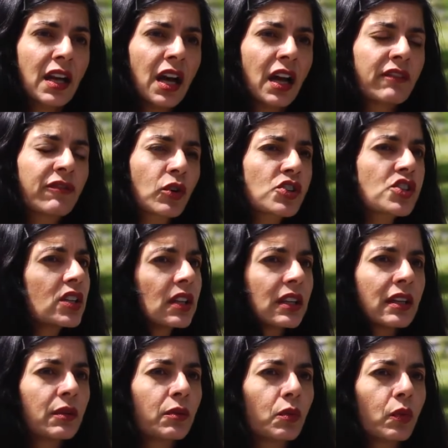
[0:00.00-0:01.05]

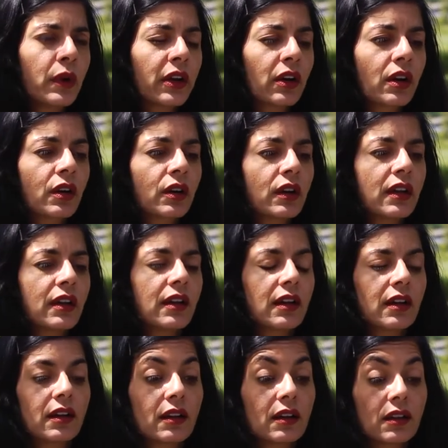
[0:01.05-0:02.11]
Unfortunately, we are
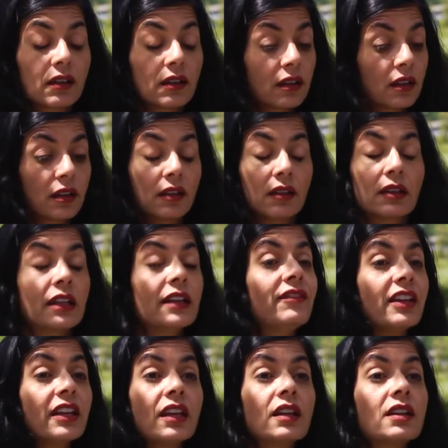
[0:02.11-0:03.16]

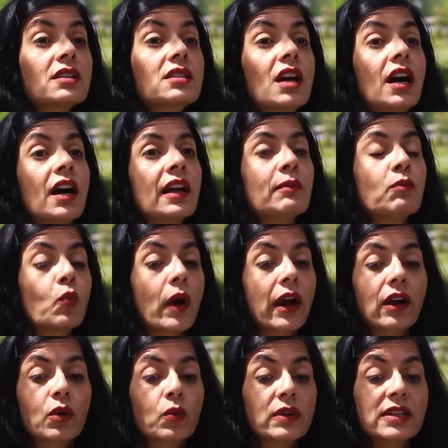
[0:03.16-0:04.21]
living in a time
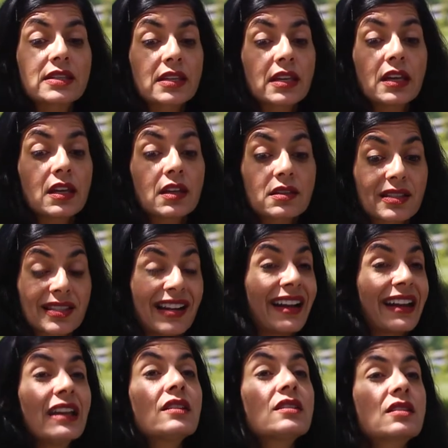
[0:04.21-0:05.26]
where we see
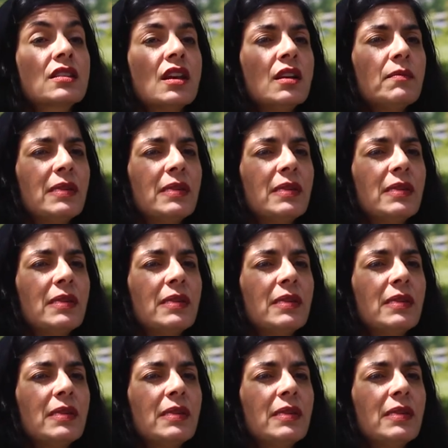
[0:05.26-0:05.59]
science